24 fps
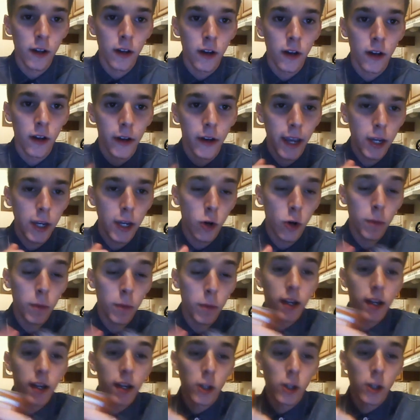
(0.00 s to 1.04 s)
Okay, you don't
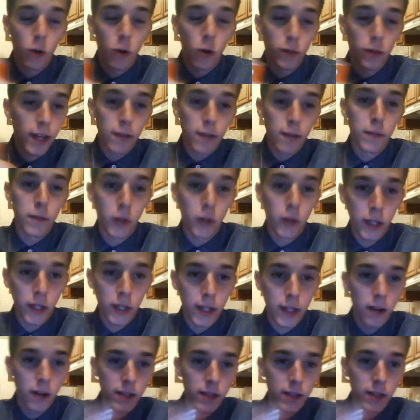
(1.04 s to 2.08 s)
get $1
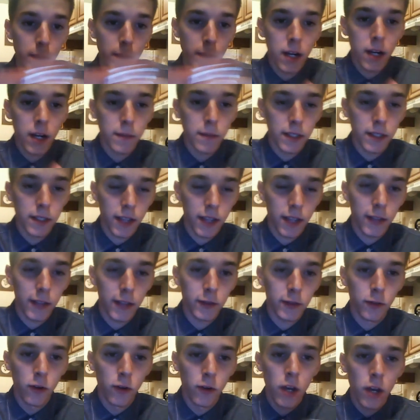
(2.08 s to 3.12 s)
million, then become
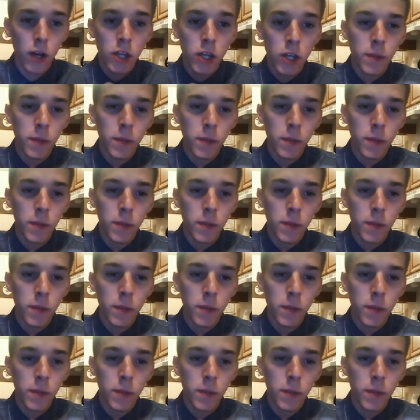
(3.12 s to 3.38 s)
successful.